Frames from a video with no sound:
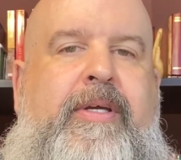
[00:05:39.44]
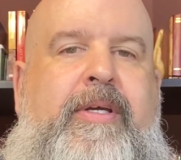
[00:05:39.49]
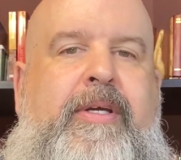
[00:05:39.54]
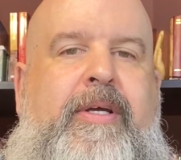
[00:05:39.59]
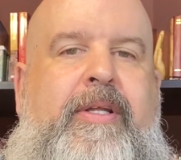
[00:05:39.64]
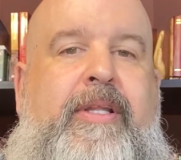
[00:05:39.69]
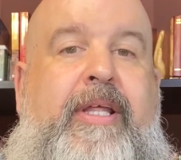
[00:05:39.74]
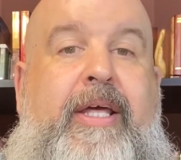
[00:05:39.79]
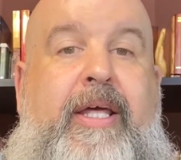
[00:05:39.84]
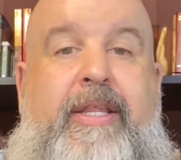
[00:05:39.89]

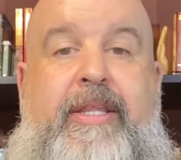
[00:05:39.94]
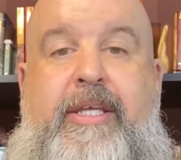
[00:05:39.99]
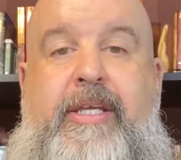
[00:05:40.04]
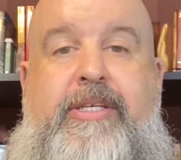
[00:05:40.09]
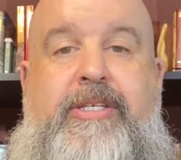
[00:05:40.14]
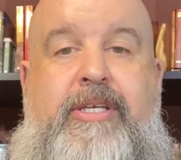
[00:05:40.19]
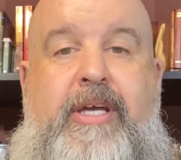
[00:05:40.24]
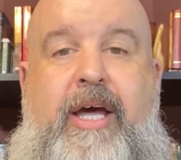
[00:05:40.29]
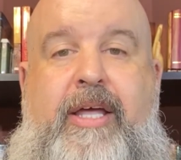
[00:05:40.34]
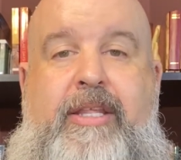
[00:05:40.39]

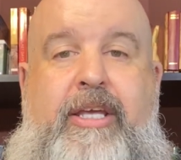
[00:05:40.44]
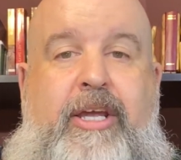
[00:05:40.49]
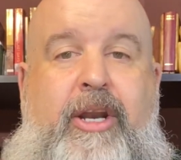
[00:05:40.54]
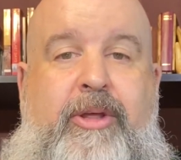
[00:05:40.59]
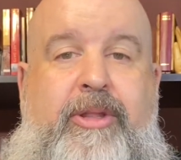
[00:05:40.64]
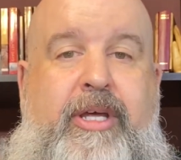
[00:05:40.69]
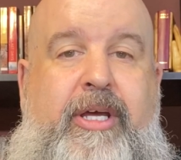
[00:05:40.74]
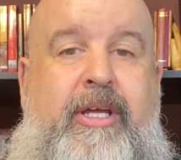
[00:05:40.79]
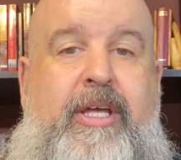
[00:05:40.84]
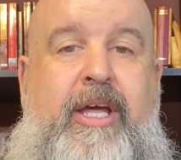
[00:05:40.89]
This, uh, you know,
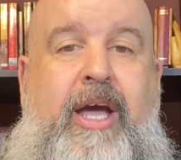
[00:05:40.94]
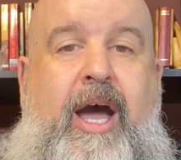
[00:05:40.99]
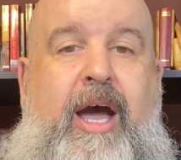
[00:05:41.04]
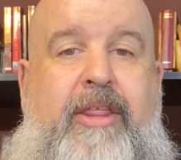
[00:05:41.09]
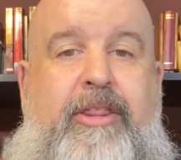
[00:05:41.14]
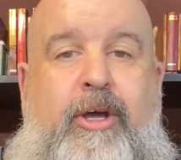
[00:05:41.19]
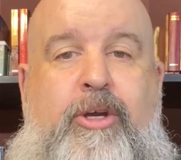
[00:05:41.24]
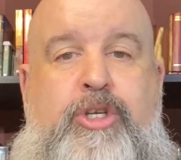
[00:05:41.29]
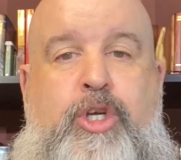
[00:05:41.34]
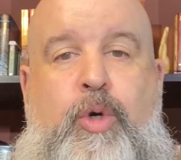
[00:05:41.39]
the, uh,
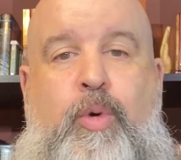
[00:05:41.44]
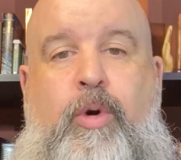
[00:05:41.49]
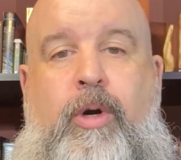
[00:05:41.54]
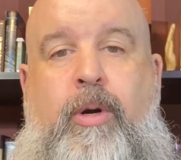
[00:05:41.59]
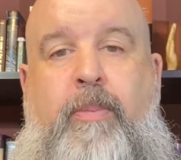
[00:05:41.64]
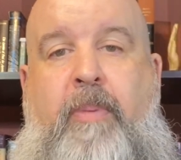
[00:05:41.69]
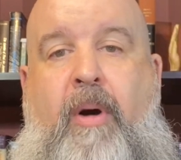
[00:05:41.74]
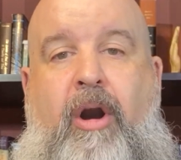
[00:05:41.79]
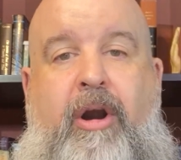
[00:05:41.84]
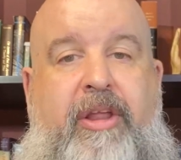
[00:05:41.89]
those who
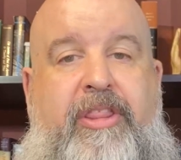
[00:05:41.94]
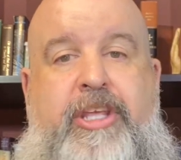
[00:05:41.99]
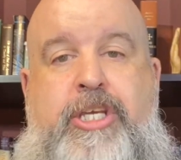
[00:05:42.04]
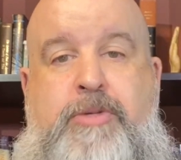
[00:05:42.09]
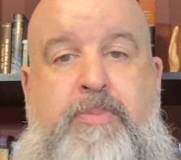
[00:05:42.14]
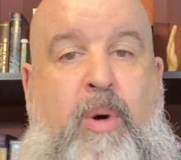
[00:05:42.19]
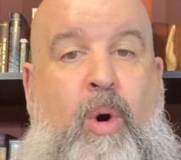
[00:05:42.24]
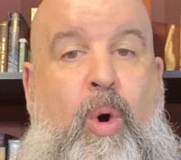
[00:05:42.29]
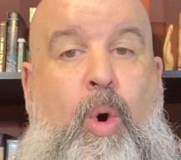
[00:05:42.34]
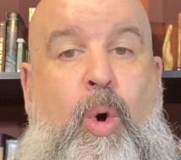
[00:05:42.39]
were part of this
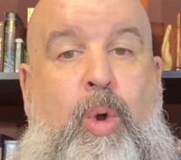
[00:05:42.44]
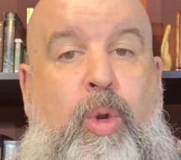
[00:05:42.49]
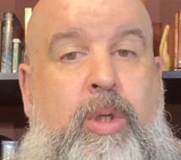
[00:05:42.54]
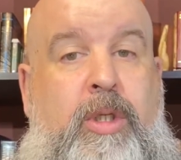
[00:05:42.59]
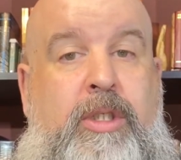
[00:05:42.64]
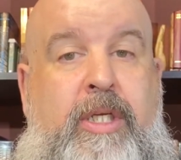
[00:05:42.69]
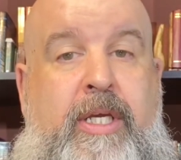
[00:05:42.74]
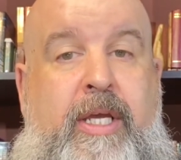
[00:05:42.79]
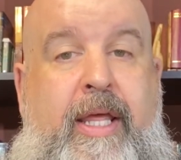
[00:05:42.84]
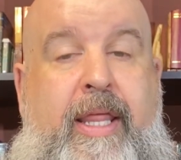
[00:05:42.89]
poll,